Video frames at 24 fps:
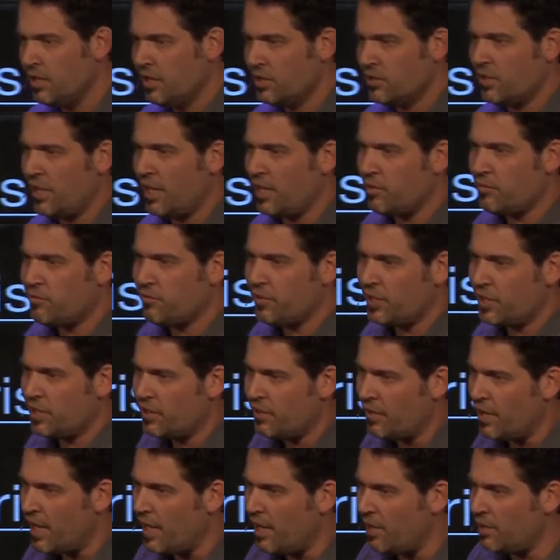try to
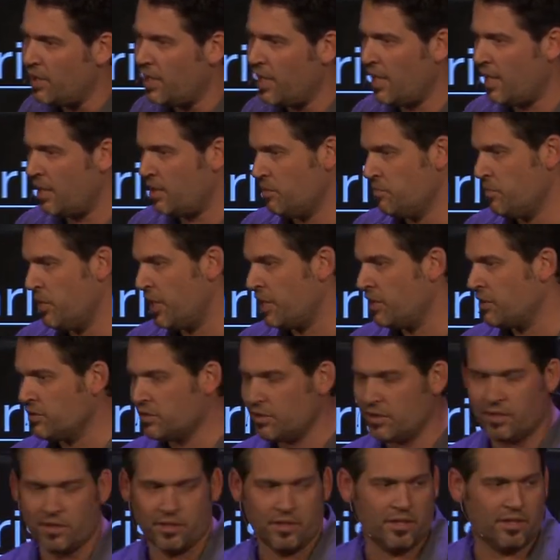figure out how to make
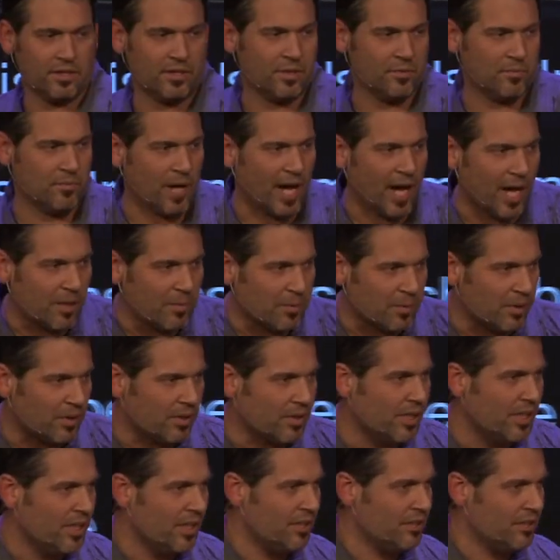sure that the Bible